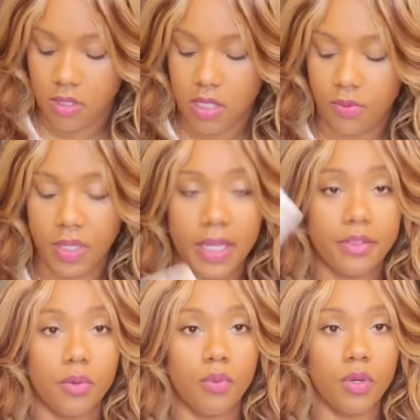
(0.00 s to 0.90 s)
And we got
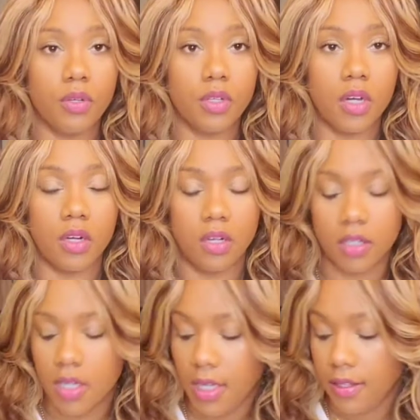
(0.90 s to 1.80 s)
the World card.
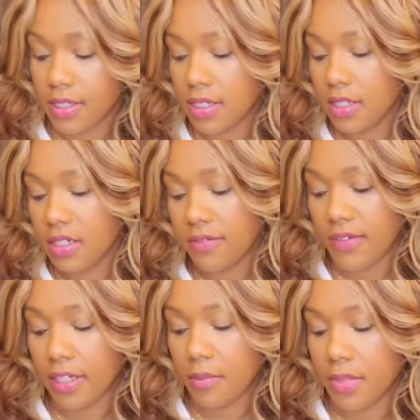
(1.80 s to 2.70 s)
This could
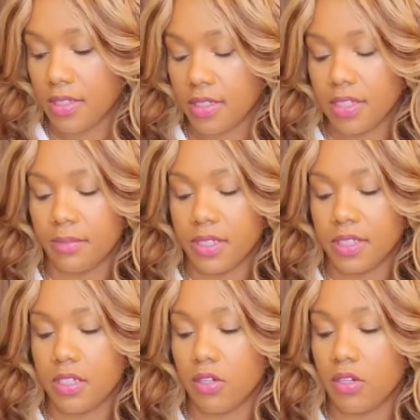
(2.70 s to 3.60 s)
develop into something
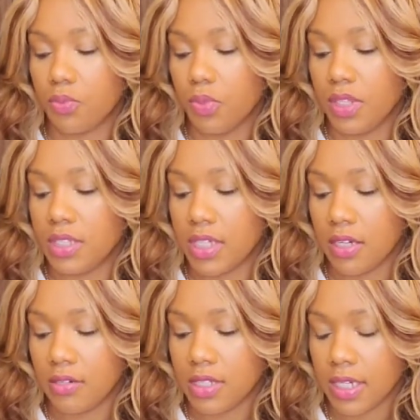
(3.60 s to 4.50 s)
serious with this
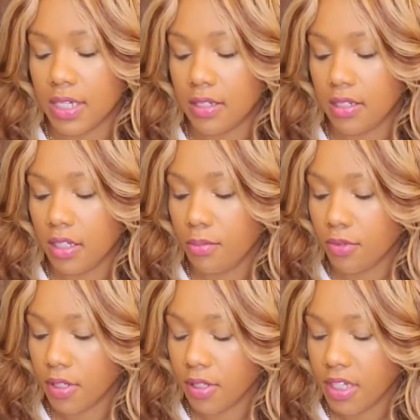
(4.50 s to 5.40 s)
air sign,
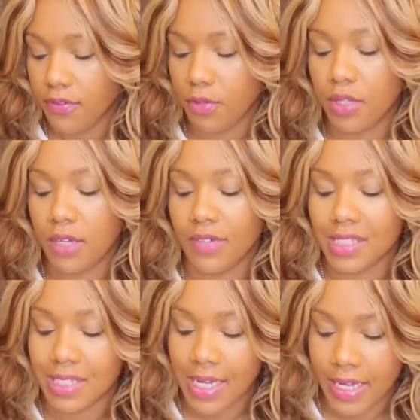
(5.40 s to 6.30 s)
Libra, if you give it
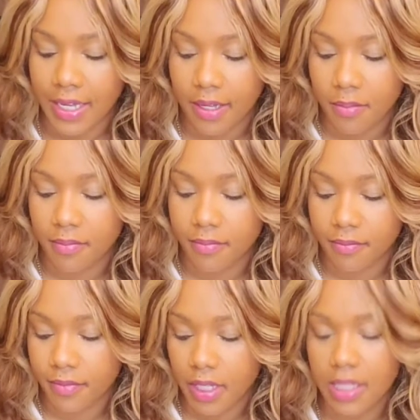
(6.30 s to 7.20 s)
time.
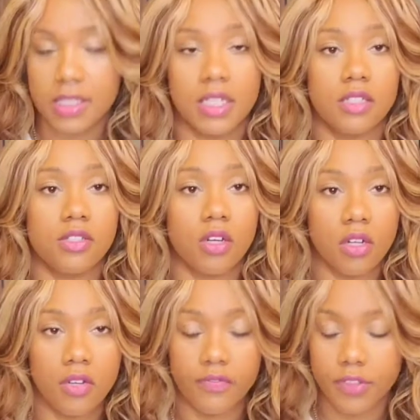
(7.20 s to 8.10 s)
It's going to start
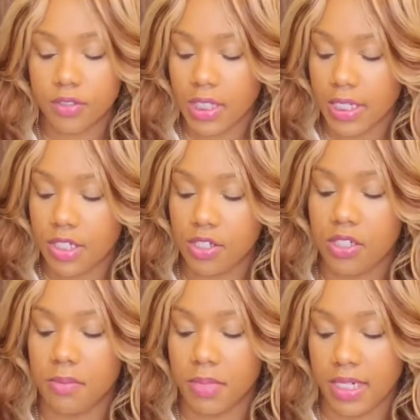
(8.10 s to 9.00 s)
off
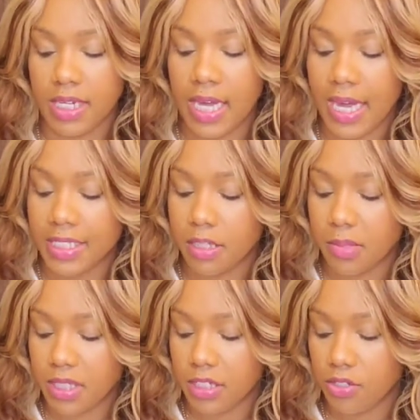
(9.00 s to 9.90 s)
flirtatious, but it has the
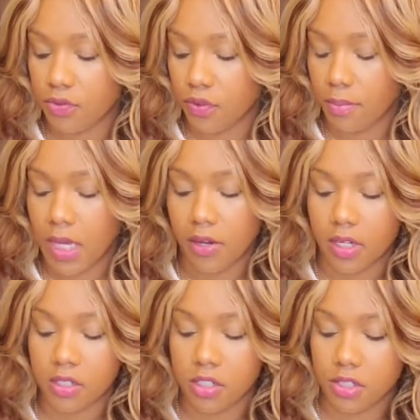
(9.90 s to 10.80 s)
potential for
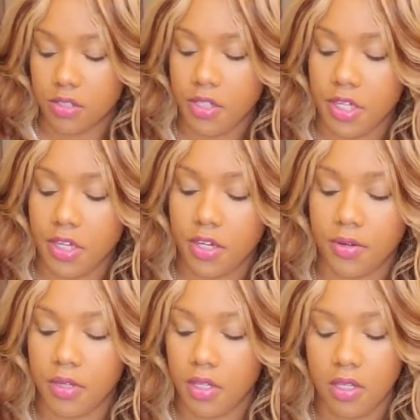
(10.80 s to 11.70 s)
marriage here.
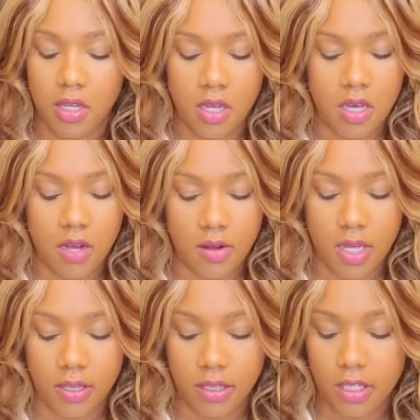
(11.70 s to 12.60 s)
All
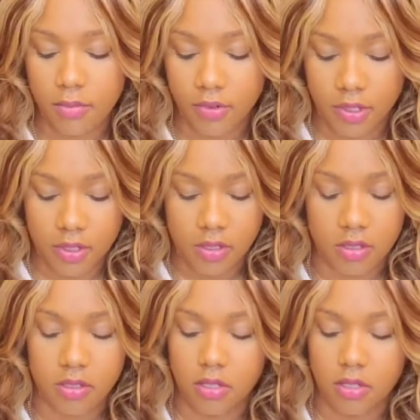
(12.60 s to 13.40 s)
right, Libras.